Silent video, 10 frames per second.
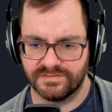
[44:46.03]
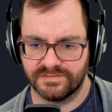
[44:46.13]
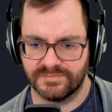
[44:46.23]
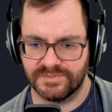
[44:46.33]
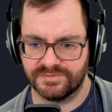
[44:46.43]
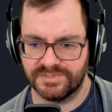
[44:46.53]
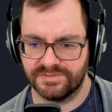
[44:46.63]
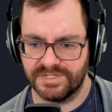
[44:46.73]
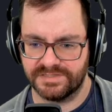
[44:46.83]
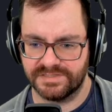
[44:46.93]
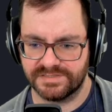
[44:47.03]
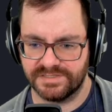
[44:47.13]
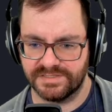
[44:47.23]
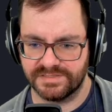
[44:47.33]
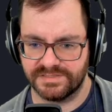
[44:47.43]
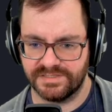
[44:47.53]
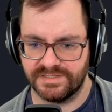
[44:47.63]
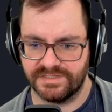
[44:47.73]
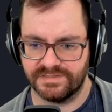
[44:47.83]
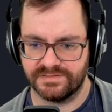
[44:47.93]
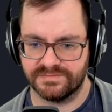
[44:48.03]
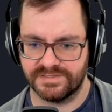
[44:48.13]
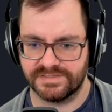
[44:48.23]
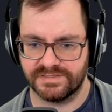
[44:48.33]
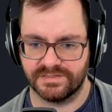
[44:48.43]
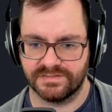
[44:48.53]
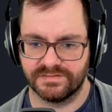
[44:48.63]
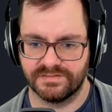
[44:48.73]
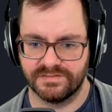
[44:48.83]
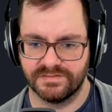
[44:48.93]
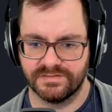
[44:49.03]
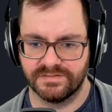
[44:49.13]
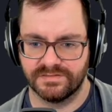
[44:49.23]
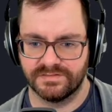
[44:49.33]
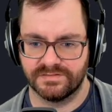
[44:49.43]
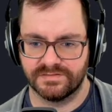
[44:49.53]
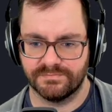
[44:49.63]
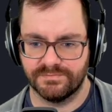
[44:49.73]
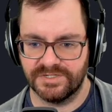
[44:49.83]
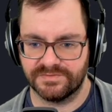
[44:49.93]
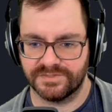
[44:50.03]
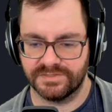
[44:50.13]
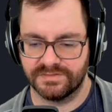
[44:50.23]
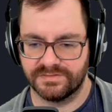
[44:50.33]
I'm going to rewrite this as a erasing buffer.